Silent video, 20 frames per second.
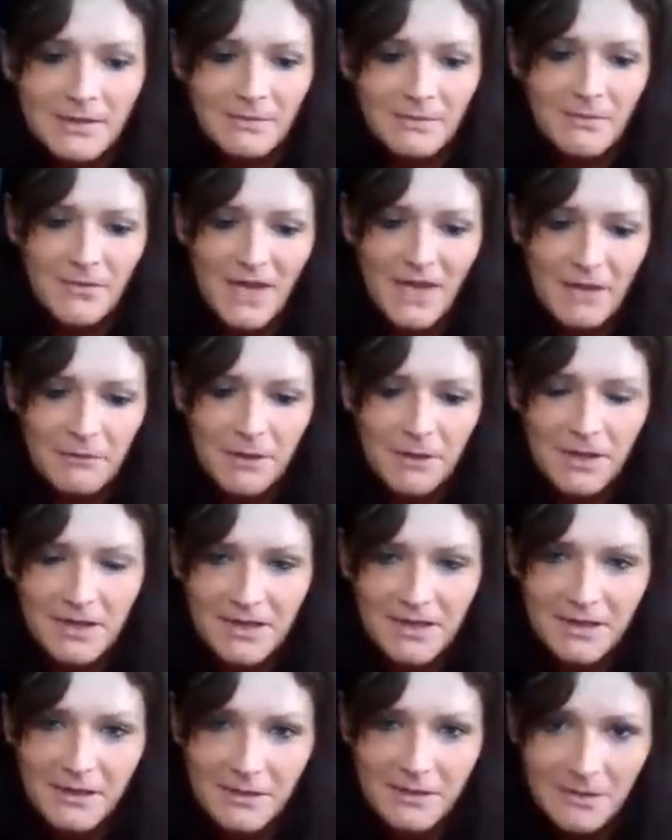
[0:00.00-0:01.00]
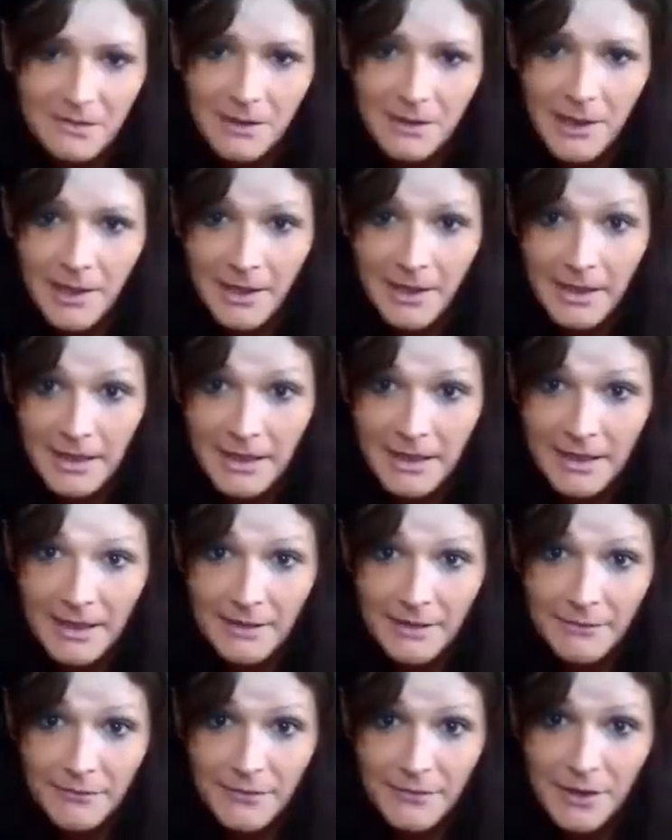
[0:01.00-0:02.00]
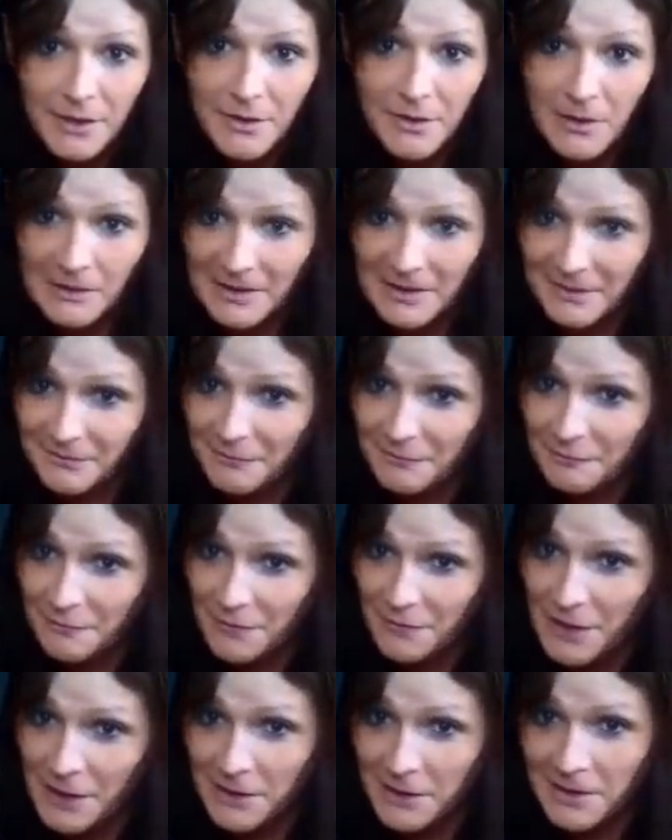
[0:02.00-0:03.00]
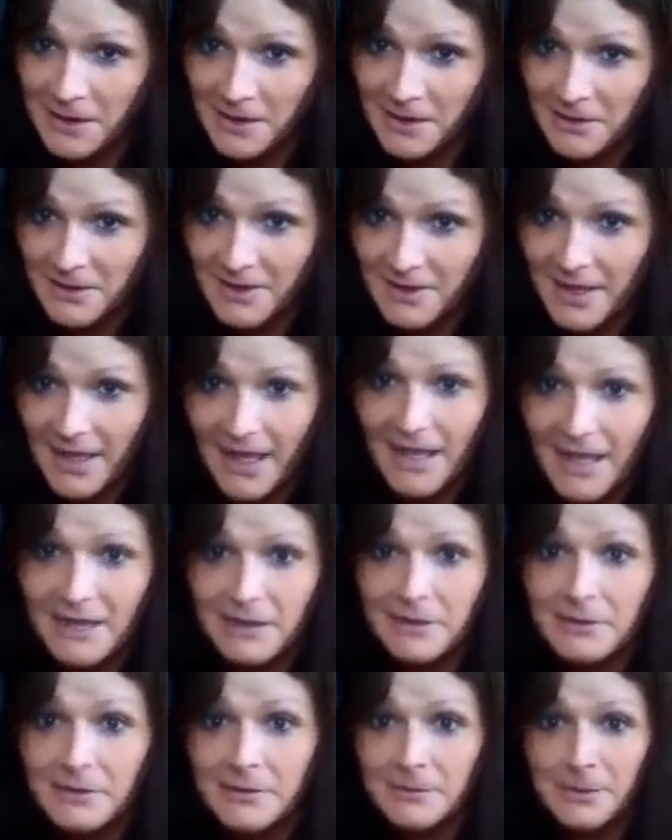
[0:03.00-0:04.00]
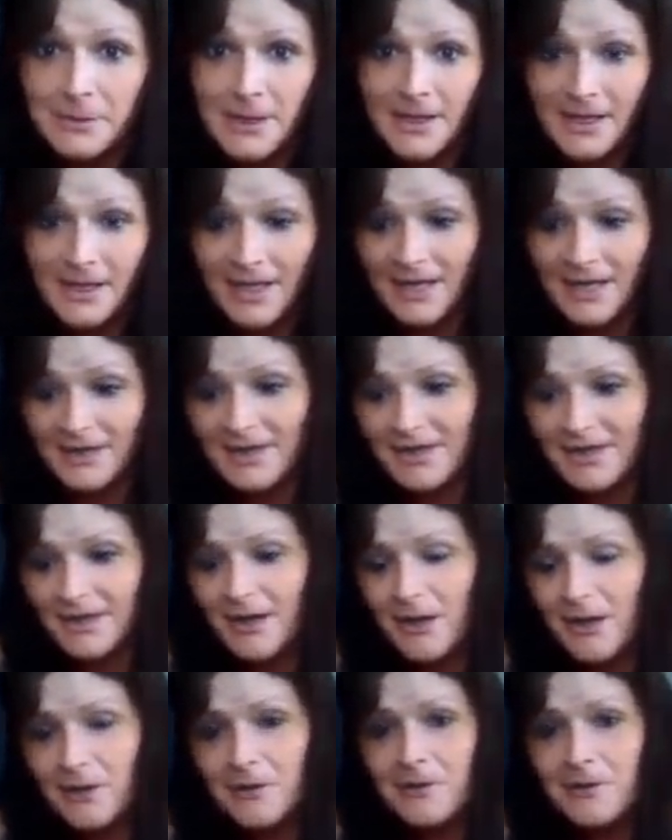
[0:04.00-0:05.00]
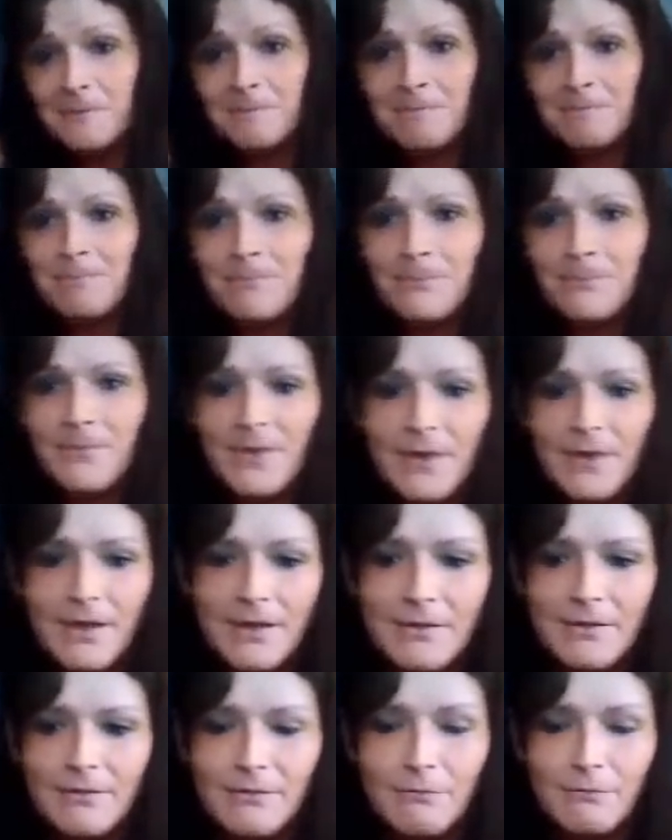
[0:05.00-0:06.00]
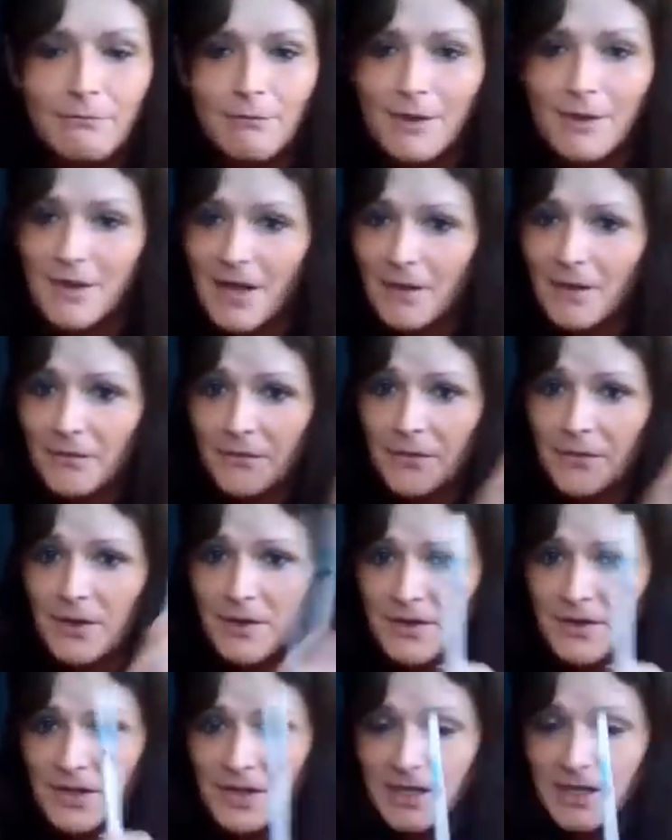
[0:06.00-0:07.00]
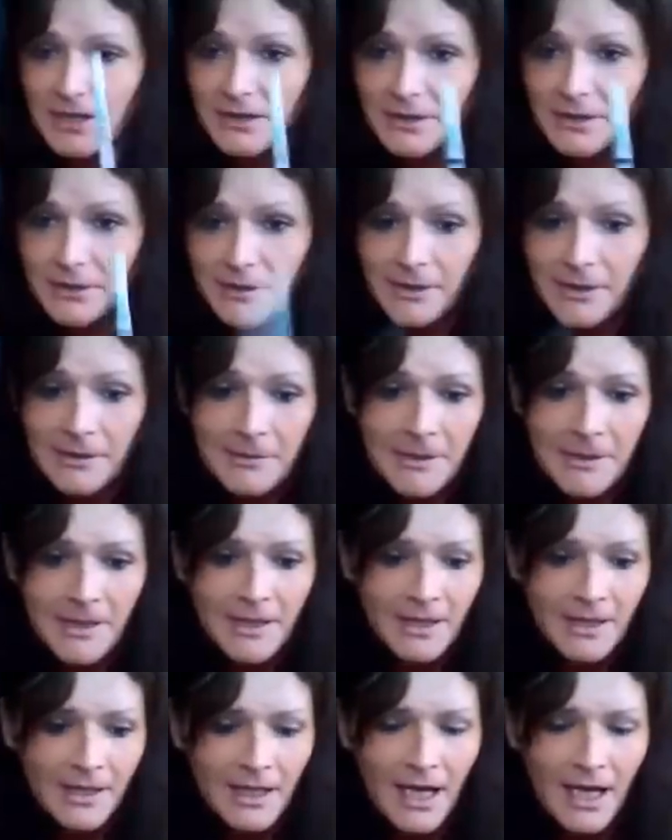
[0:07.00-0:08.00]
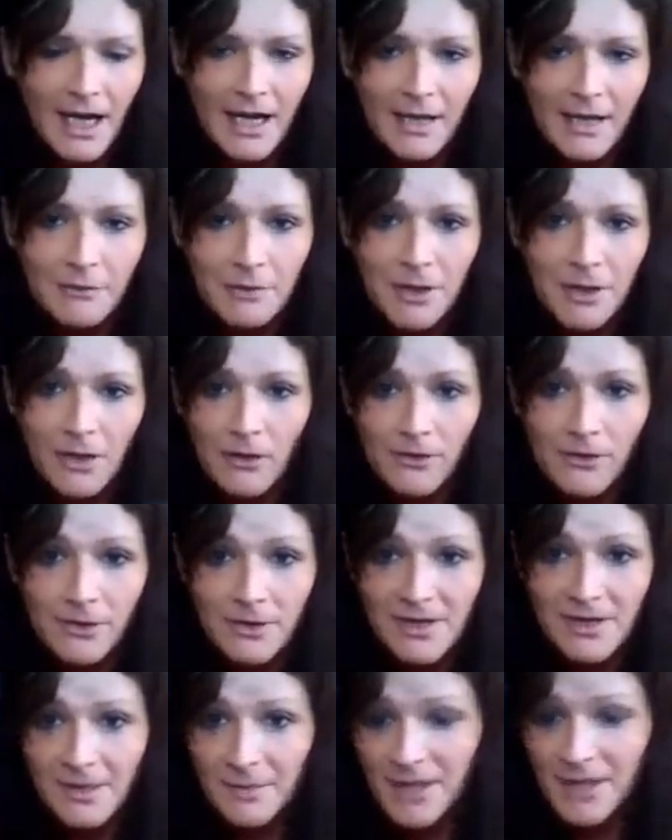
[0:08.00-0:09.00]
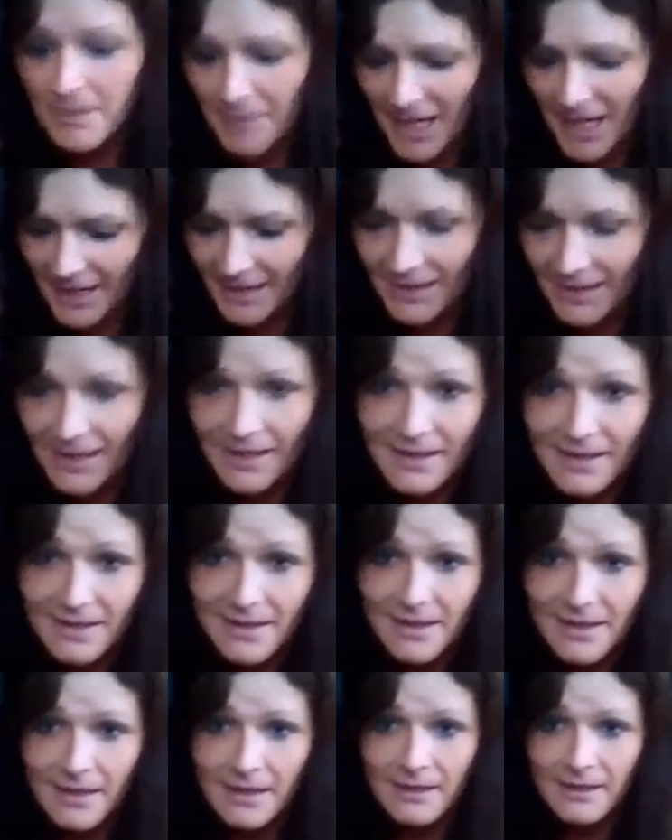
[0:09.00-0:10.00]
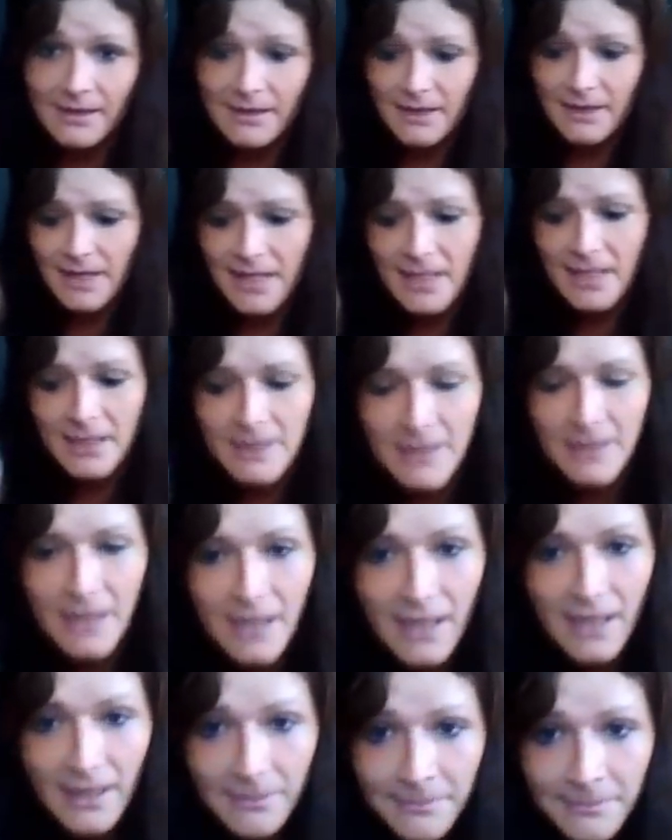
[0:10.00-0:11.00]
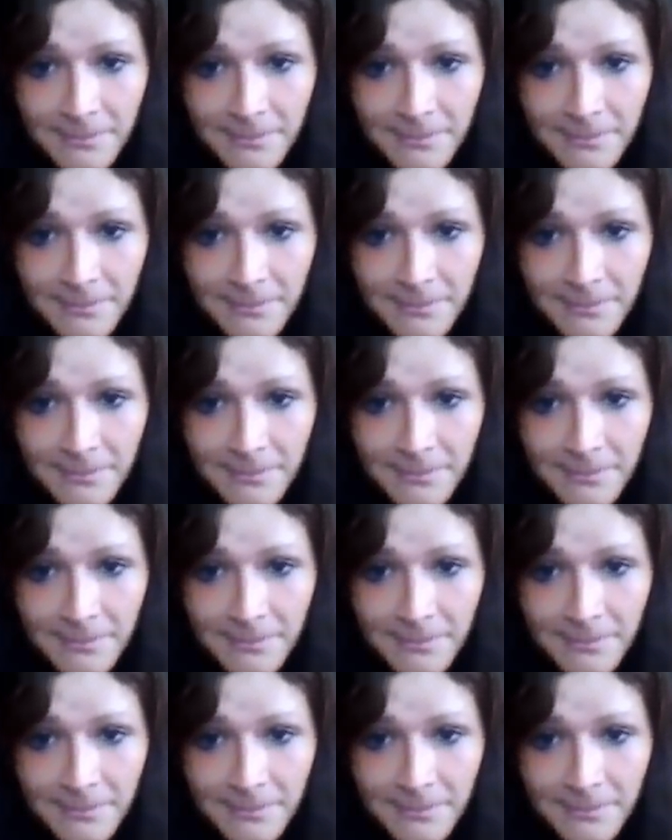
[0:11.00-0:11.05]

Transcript: that works too if you don't fear needles like I do. So, without further ado, I will go through some of the basics and uh,